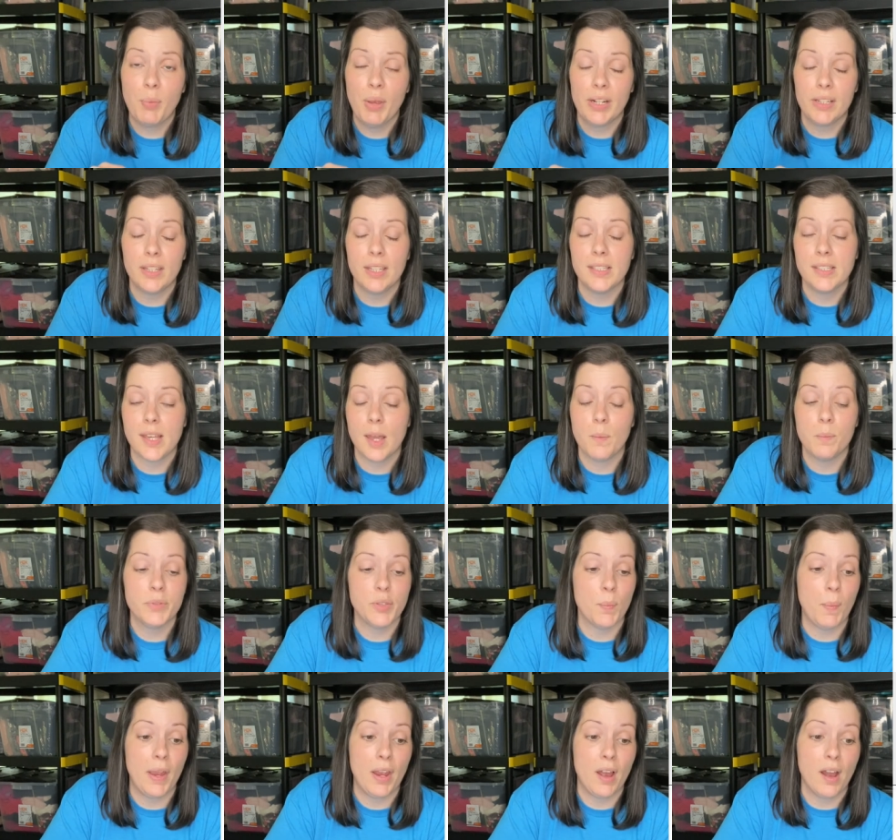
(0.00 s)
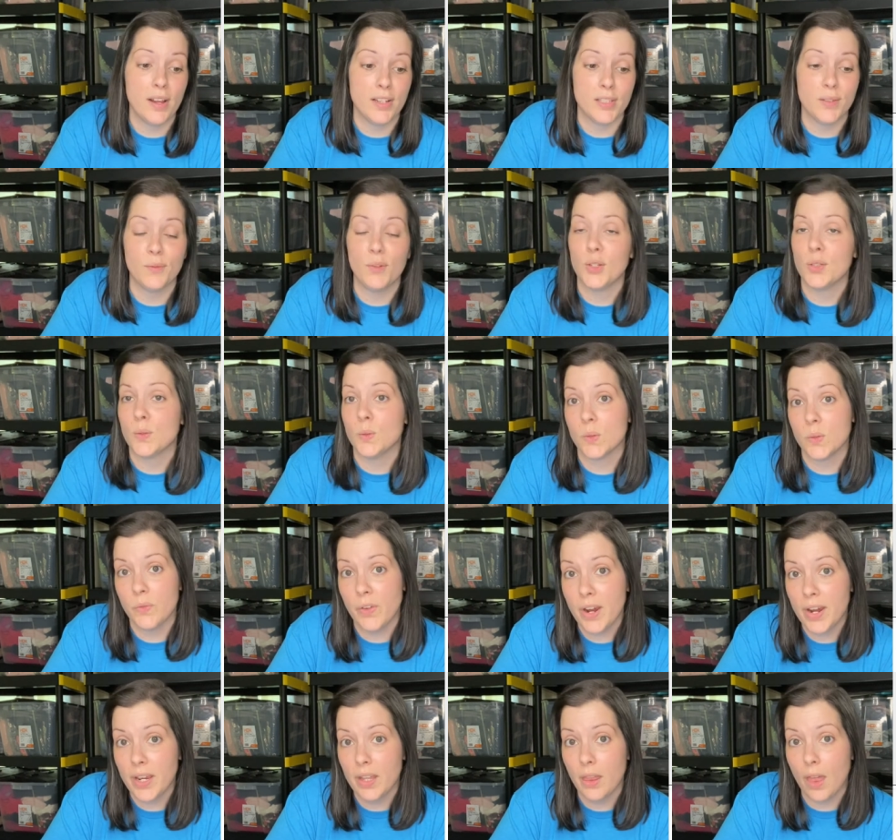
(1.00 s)
picked these up so my cost of goods was
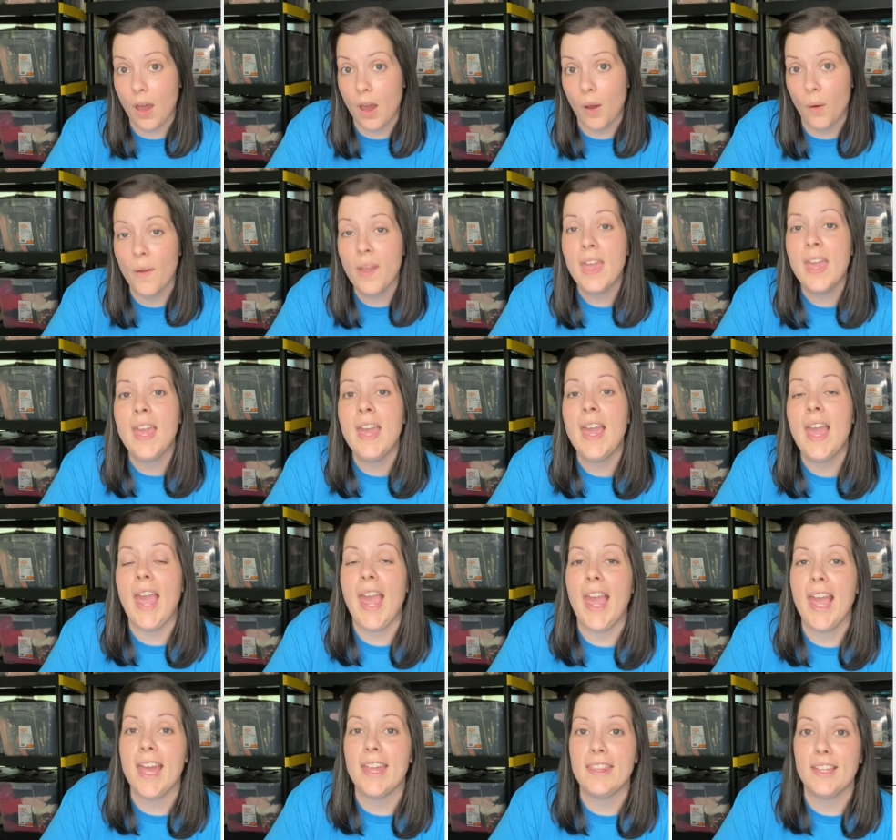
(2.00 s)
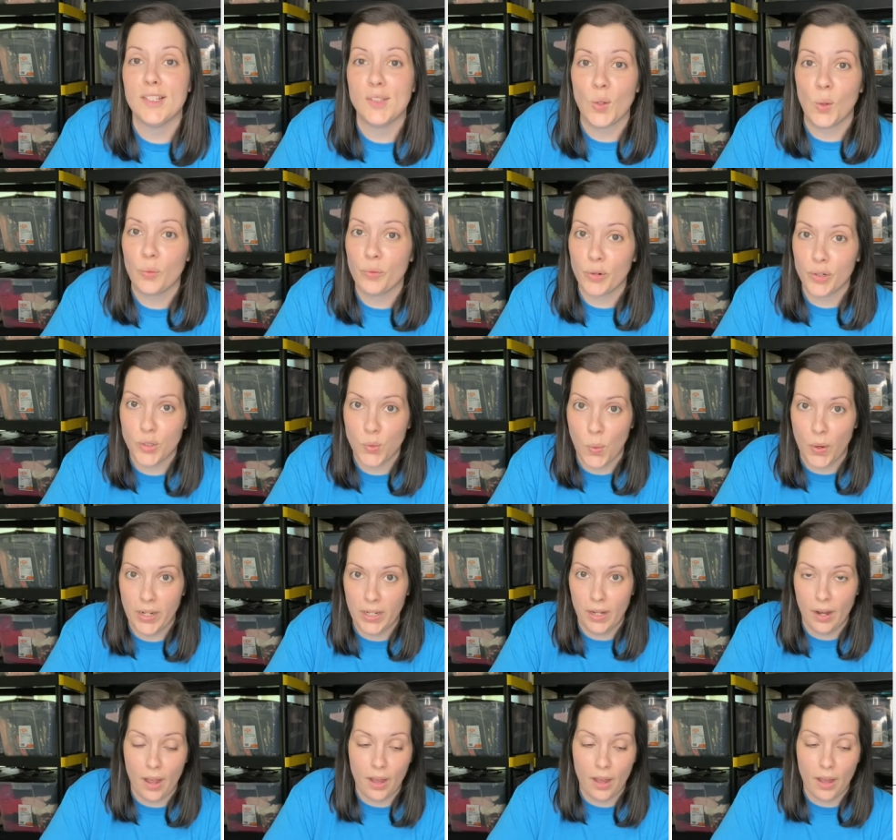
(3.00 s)
very low and they sold for $20.